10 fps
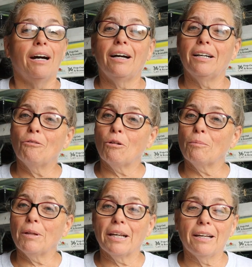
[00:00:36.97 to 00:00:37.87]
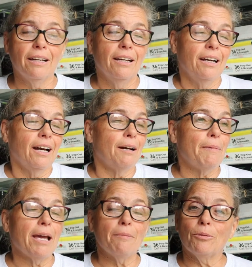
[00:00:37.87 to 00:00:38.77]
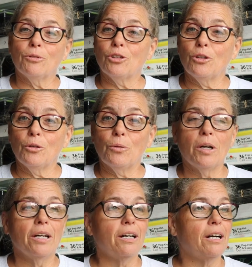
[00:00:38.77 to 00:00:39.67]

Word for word: Normally, I'm able to